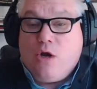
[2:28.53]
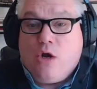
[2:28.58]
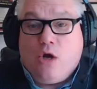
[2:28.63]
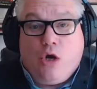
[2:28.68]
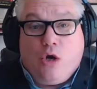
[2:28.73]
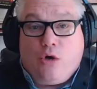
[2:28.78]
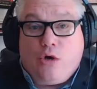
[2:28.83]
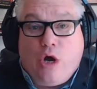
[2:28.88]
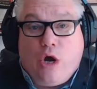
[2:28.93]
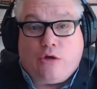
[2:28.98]

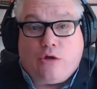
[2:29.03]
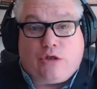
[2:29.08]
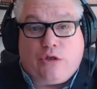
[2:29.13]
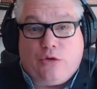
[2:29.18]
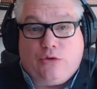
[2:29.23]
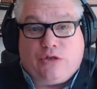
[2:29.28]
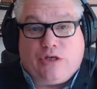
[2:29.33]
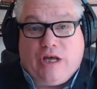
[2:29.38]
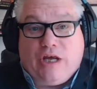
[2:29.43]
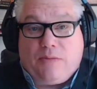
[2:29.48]
Who knows
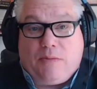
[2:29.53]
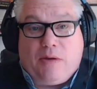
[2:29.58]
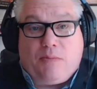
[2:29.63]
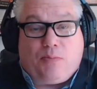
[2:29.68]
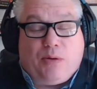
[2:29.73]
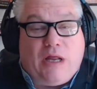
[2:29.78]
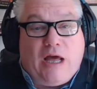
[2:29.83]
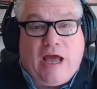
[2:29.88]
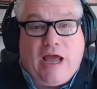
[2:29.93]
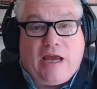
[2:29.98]
who's going to be
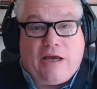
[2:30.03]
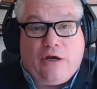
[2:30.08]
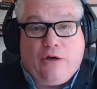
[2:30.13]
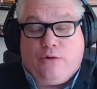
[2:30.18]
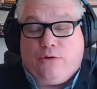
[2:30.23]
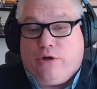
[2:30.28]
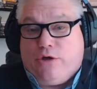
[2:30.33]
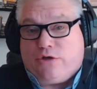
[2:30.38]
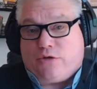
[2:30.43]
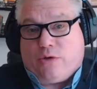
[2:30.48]
playing? Who
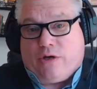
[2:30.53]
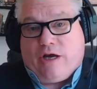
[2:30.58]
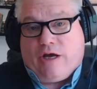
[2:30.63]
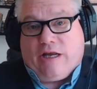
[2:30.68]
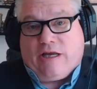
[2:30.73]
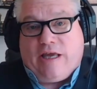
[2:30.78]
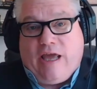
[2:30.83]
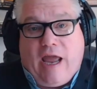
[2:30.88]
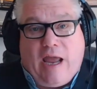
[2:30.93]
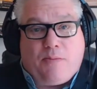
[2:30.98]
knows what kind
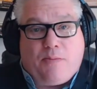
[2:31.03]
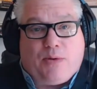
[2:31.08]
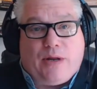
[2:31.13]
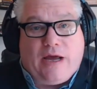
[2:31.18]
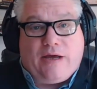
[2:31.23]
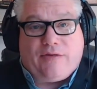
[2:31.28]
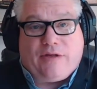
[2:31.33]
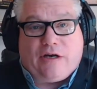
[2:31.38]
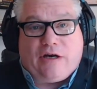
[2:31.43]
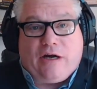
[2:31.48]
of game
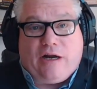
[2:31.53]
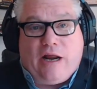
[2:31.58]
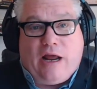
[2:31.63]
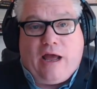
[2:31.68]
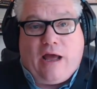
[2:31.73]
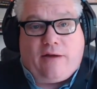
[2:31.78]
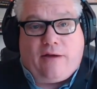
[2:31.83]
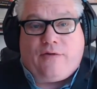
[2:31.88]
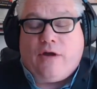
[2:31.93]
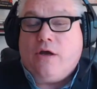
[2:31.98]
plan they're going to
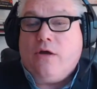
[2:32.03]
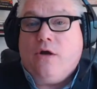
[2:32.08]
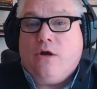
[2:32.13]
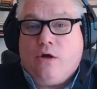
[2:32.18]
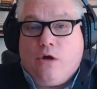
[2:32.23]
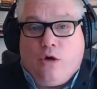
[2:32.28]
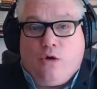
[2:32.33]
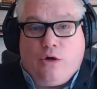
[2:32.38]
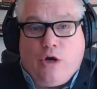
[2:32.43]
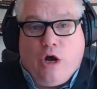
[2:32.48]
have?
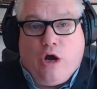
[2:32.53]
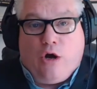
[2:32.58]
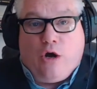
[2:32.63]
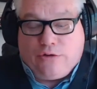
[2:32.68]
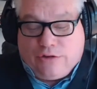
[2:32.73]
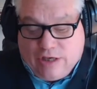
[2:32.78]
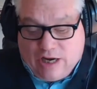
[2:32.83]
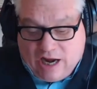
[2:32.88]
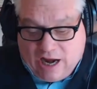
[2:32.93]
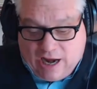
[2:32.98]
Who
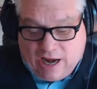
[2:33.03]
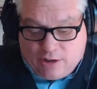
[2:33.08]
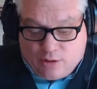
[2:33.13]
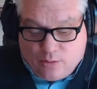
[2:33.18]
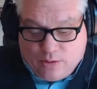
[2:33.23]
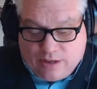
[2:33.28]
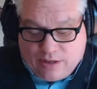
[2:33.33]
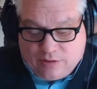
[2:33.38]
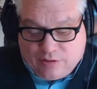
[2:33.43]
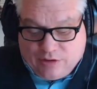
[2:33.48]
knows? I don't
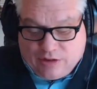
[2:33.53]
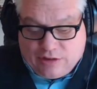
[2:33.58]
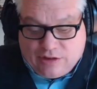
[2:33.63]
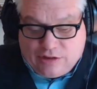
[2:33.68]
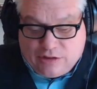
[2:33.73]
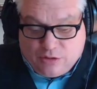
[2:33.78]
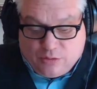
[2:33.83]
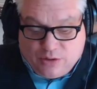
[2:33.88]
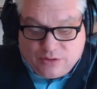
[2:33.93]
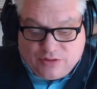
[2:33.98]
want anything to
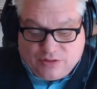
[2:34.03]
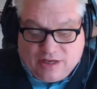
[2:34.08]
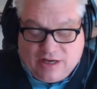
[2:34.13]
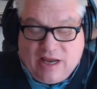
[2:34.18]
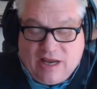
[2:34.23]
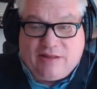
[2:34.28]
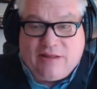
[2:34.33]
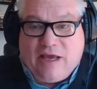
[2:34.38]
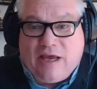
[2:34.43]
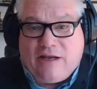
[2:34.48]
do with it.
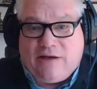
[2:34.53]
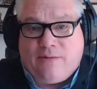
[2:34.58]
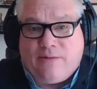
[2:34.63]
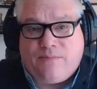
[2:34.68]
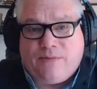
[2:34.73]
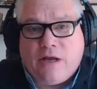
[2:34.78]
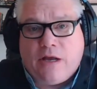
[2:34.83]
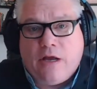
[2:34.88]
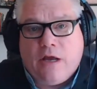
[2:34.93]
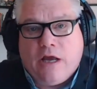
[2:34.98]
And then
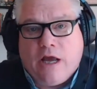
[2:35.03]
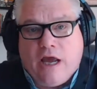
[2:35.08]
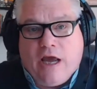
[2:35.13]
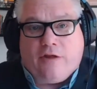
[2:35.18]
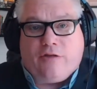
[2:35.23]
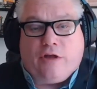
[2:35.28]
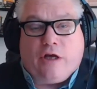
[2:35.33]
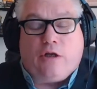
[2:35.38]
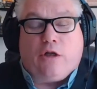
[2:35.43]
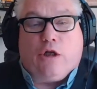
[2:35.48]

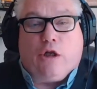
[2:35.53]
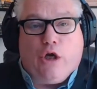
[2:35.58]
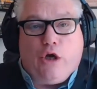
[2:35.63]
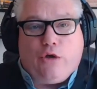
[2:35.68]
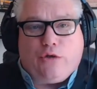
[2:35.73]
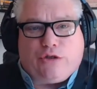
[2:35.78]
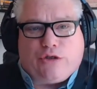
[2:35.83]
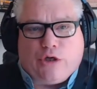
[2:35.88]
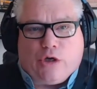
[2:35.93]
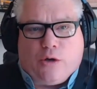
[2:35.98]
in the
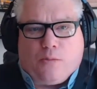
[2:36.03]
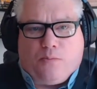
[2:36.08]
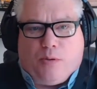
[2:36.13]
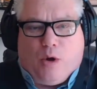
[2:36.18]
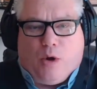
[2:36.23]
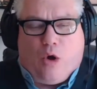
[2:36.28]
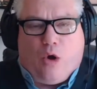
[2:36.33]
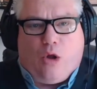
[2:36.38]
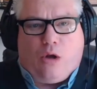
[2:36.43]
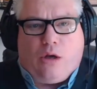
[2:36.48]
Loser
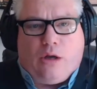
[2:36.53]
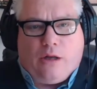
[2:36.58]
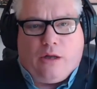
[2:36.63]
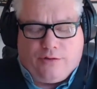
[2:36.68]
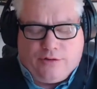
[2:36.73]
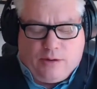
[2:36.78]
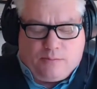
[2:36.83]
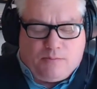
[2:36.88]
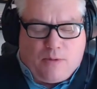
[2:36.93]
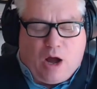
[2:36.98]
Bowl,
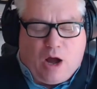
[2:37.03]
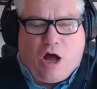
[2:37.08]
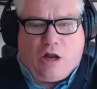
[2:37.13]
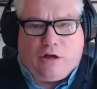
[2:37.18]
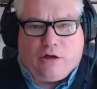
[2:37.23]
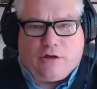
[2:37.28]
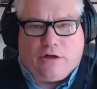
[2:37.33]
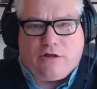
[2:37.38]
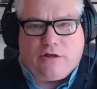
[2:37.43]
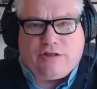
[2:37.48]
the
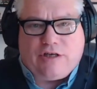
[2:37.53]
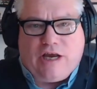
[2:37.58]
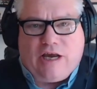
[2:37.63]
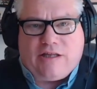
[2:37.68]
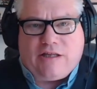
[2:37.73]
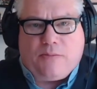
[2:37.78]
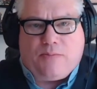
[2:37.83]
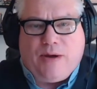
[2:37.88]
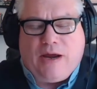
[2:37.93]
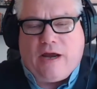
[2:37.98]
Maulers
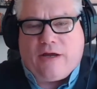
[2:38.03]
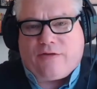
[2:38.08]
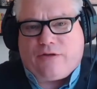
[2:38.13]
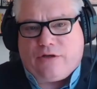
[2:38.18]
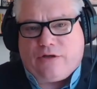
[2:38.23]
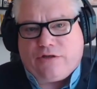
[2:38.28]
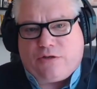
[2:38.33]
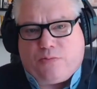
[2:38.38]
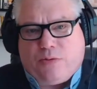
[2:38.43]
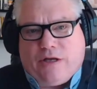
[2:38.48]
and the
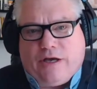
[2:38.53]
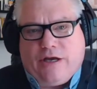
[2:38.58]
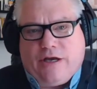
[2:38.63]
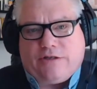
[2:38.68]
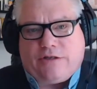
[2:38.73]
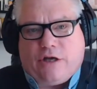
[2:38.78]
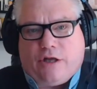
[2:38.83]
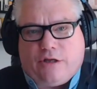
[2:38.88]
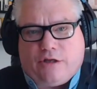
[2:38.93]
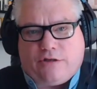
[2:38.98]
Panthers play
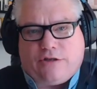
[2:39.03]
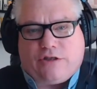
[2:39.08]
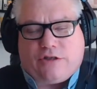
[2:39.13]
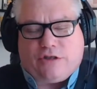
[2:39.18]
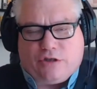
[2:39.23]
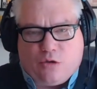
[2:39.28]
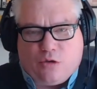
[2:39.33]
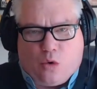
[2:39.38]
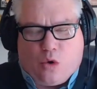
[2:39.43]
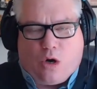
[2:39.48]
each other.
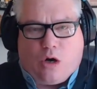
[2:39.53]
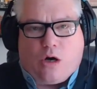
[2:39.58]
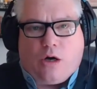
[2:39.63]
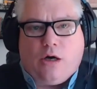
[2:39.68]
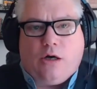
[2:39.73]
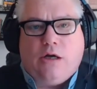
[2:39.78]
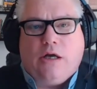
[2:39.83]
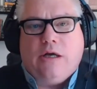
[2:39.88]
Snore.